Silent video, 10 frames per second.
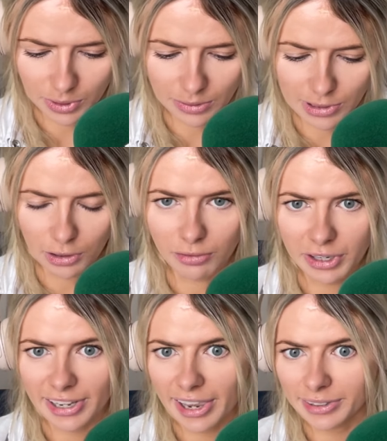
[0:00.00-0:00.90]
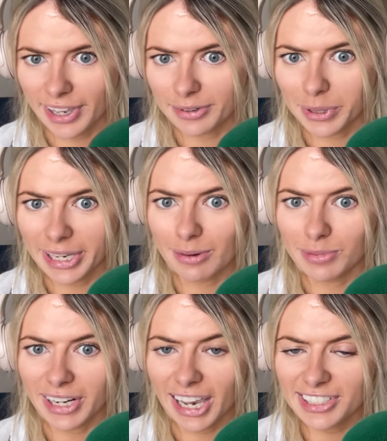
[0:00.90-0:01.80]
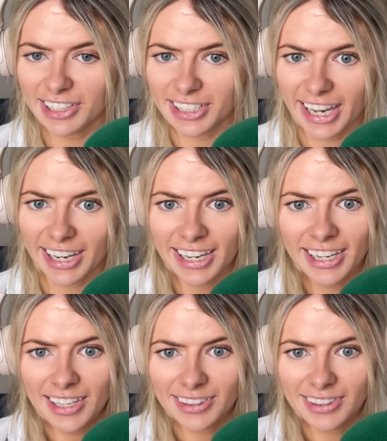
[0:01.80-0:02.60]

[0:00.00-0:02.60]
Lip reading: It was lovely. And then when it came to National Day,